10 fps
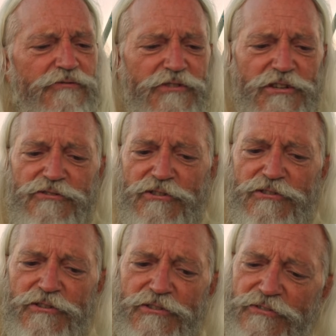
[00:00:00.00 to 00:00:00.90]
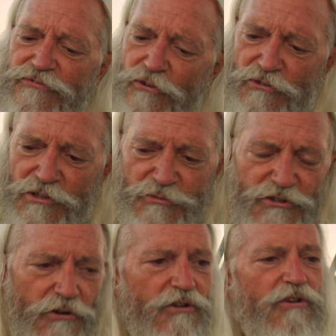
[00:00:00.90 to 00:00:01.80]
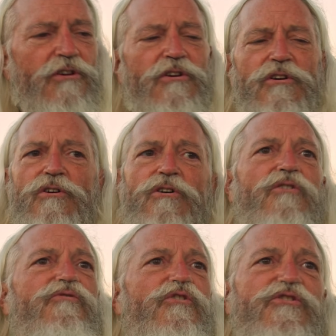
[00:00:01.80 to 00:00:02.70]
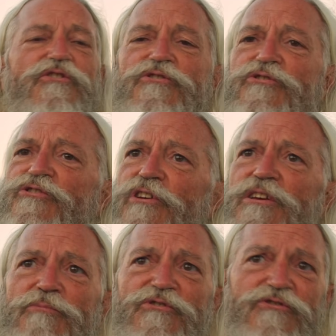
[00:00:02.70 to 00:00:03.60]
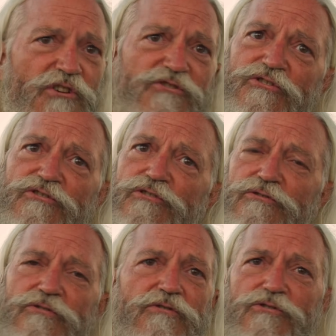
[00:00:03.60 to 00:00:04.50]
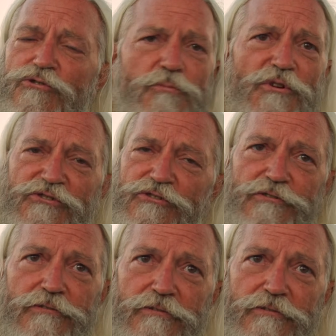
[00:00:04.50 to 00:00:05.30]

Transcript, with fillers: of the, the phonemes are virtually the same as, as humans.